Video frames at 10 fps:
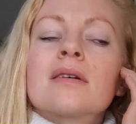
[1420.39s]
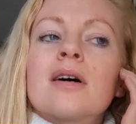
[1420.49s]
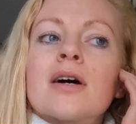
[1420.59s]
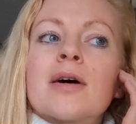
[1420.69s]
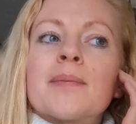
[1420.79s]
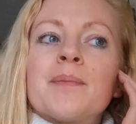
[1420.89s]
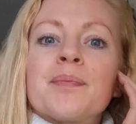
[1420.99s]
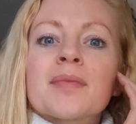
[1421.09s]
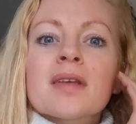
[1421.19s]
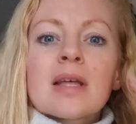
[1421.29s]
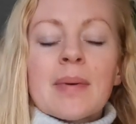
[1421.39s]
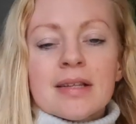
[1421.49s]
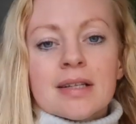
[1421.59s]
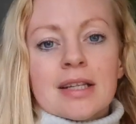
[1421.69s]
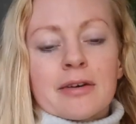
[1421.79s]
they're
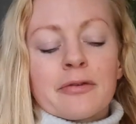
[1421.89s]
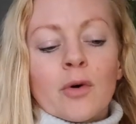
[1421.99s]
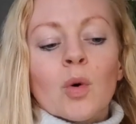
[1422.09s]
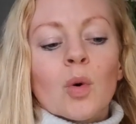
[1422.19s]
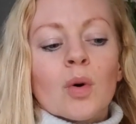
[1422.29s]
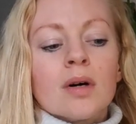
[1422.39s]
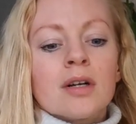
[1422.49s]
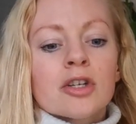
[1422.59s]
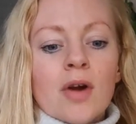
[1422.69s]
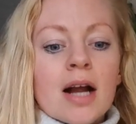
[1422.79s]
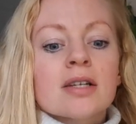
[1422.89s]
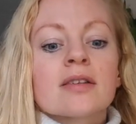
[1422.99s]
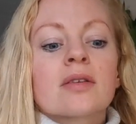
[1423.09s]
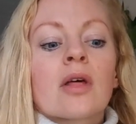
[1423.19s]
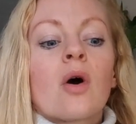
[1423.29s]
basically for tractors,
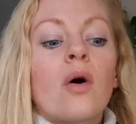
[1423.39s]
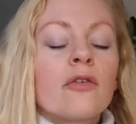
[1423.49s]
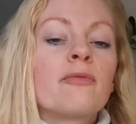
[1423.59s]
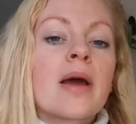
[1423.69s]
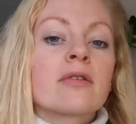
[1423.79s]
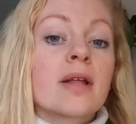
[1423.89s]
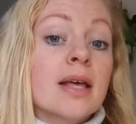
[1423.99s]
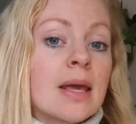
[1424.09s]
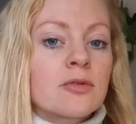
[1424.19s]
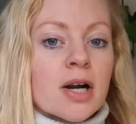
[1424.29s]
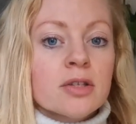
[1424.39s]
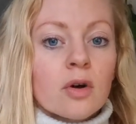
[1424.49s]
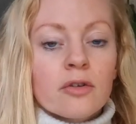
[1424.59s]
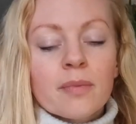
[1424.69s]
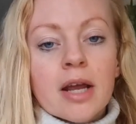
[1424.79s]
so they're they keep tractors
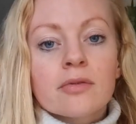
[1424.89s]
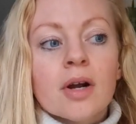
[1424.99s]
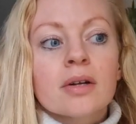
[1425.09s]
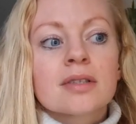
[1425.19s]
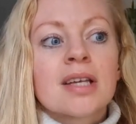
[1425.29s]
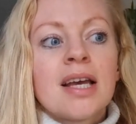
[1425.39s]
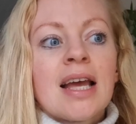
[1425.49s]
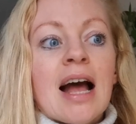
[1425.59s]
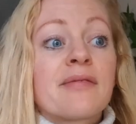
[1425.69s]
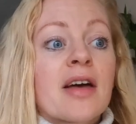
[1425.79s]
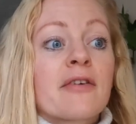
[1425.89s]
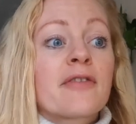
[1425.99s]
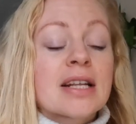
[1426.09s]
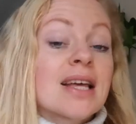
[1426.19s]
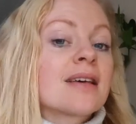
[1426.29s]
off main roads, and they're
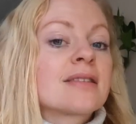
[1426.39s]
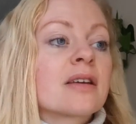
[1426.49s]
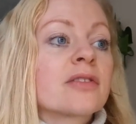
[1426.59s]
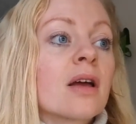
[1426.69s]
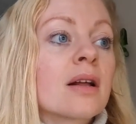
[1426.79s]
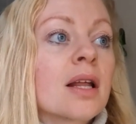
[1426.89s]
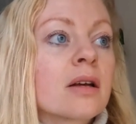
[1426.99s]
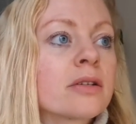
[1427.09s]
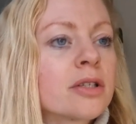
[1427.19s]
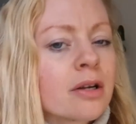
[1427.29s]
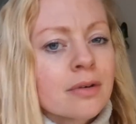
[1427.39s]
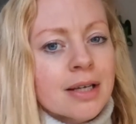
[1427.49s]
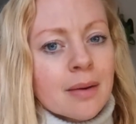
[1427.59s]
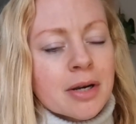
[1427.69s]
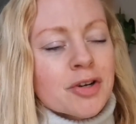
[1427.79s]
fantastic for cycling because you don't really
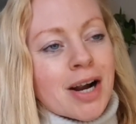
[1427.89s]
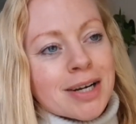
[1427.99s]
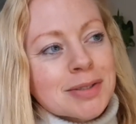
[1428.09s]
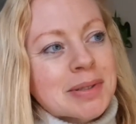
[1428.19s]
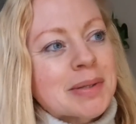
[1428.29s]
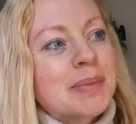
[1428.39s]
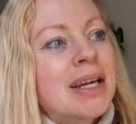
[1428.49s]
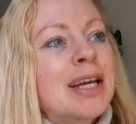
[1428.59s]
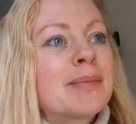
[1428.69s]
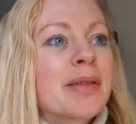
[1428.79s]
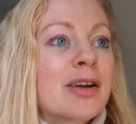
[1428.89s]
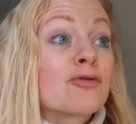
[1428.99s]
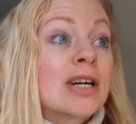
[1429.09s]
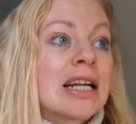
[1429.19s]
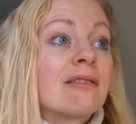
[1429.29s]
get many tractors on them, but they're
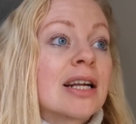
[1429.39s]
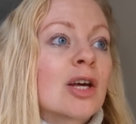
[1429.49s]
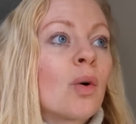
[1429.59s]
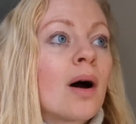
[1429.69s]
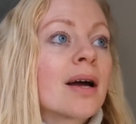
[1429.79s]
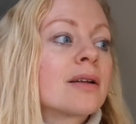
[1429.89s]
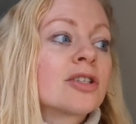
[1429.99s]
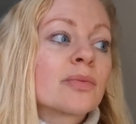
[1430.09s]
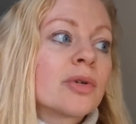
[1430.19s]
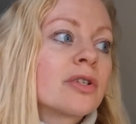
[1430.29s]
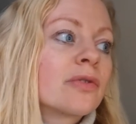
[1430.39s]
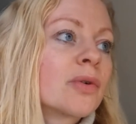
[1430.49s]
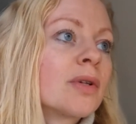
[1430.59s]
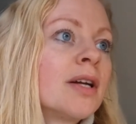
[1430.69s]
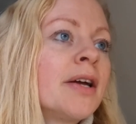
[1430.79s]
really, really quiet and just beautiful.